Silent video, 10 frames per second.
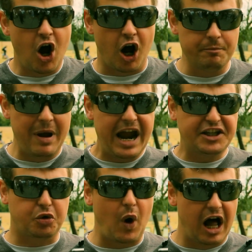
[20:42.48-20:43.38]
On May
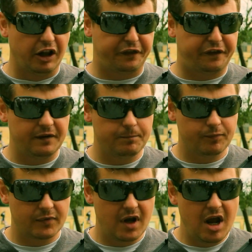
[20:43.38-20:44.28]
12th,
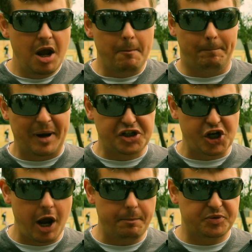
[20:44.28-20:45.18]

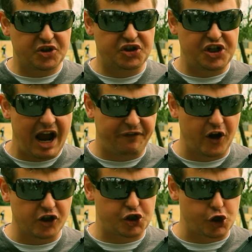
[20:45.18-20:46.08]
Bishop
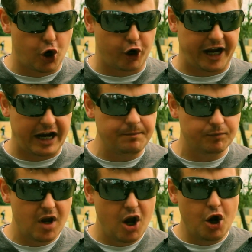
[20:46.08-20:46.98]
Jeffords Shorey
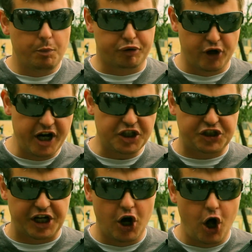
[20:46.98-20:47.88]

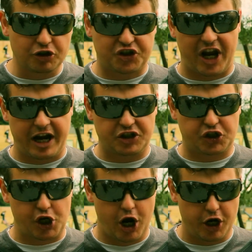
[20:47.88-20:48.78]
preached in All
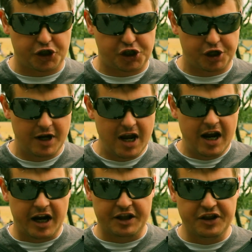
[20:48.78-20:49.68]
Saints Church
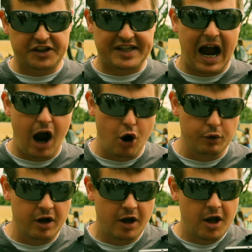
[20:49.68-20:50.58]
in the
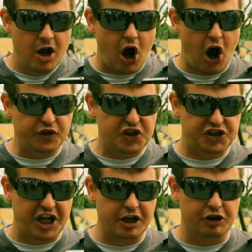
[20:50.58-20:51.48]
town of
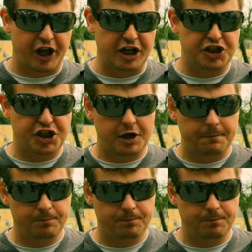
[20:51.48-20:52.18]
Steenridge,